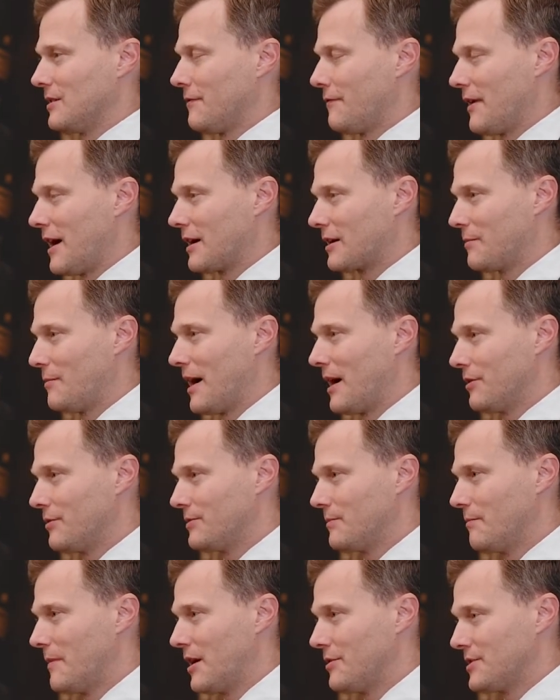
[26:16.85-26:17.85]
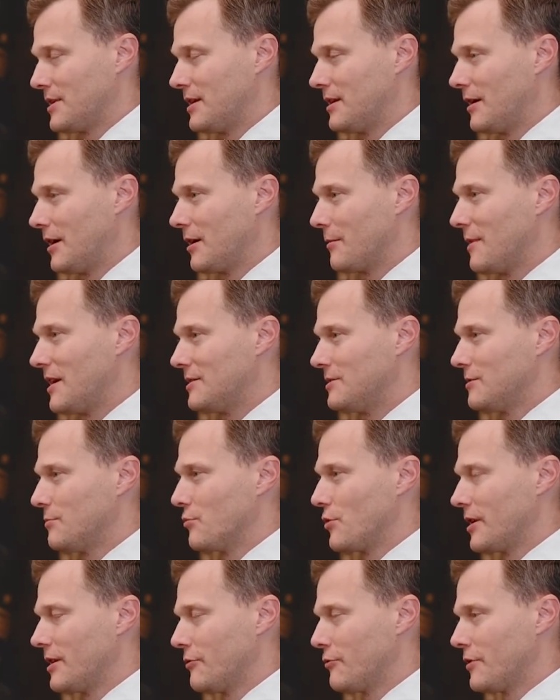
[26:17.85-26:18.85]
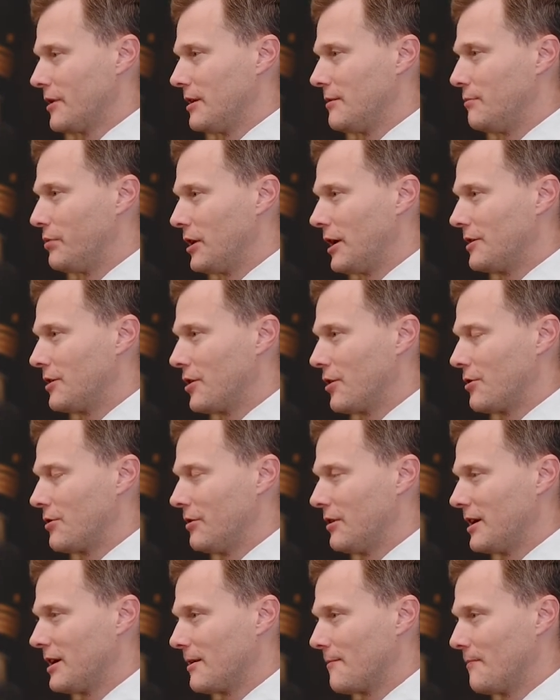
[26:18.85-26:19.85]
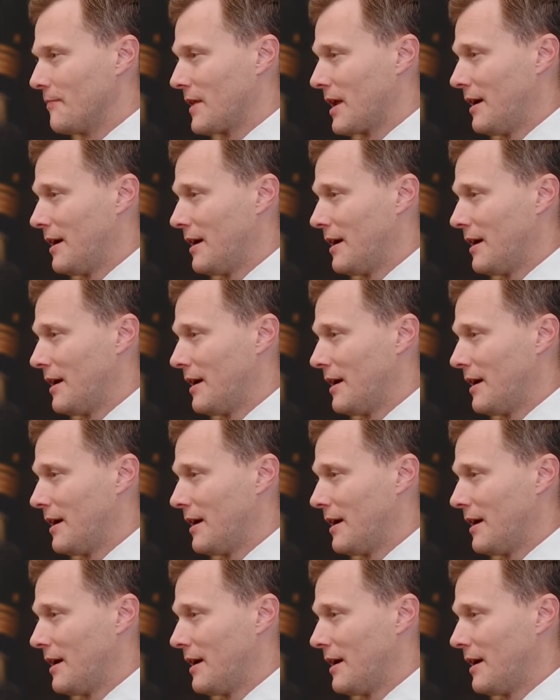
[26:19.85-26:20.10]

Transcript: In fact, Mao Zedong made some really blood-curdling